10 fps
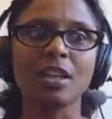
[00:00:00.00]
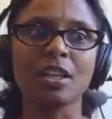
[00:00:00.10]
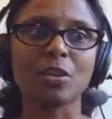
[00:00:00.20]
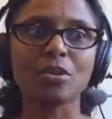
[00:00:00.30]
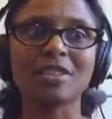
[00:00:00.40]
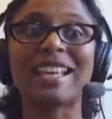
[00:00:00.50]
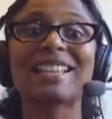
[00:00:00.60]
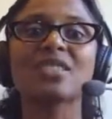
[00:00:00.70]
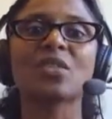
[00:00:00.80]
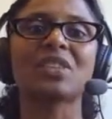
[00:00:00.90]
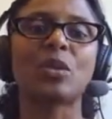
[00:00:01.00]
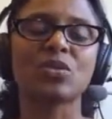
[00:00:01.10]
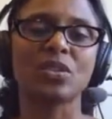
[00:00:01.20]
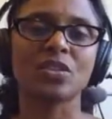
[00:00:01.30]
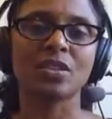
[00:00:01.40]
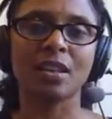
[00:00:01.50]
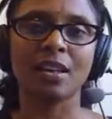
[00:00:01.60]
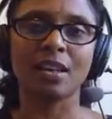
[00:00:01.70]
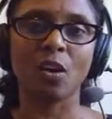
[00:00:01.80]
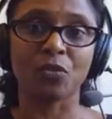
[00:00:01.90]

you know tens of thousands uh,